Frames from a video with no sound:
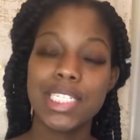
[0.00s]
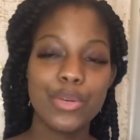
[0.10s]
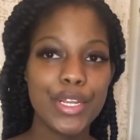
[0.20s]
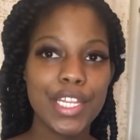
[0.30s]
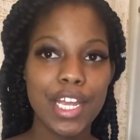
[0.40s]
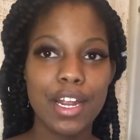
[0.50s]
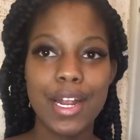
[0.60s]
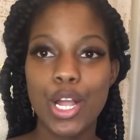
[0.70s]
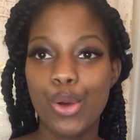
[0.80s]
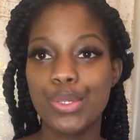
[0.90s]
that right there,
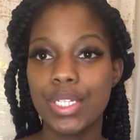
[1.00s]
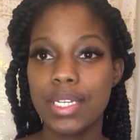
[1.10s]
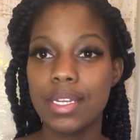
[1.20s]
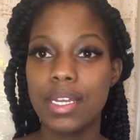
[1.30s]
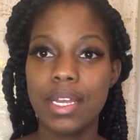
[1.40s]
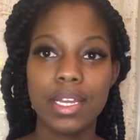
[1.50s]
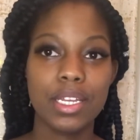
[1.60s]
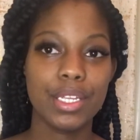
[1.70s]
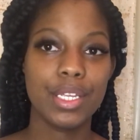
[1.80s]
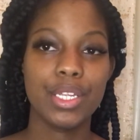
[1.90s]

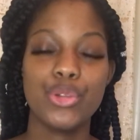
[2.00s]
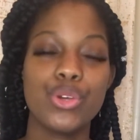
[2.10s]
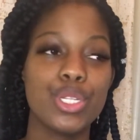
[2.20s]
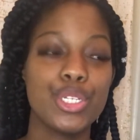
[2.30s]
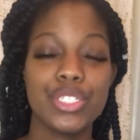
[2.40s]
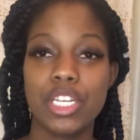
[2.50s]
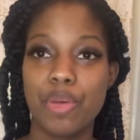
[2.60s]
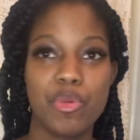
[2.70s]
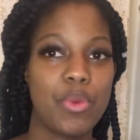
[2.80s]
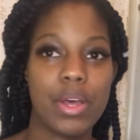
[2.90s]
you only use a
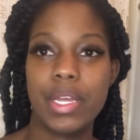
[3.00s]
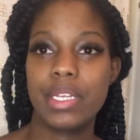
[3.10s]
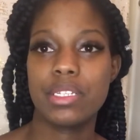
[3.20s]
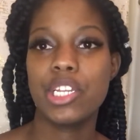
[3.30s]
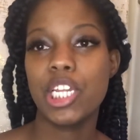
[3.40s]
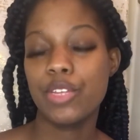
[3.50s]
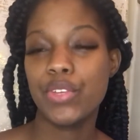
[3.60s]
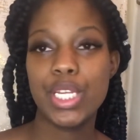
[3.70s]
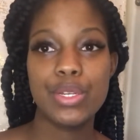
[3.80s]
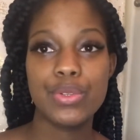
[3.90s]
couple products. You didn't
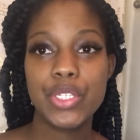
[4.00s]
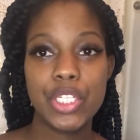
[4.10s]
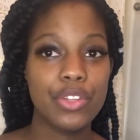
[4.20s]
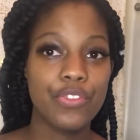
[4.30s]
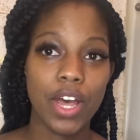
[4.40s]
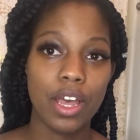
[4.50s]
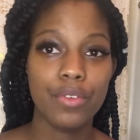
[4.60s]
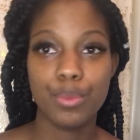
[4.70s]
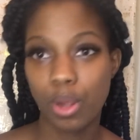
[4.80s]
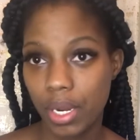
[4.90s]
even use the 5
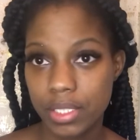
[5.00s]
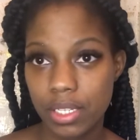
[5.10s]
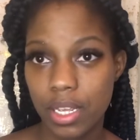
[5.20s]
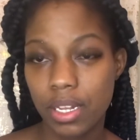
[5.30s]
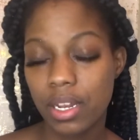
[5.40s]
products yet.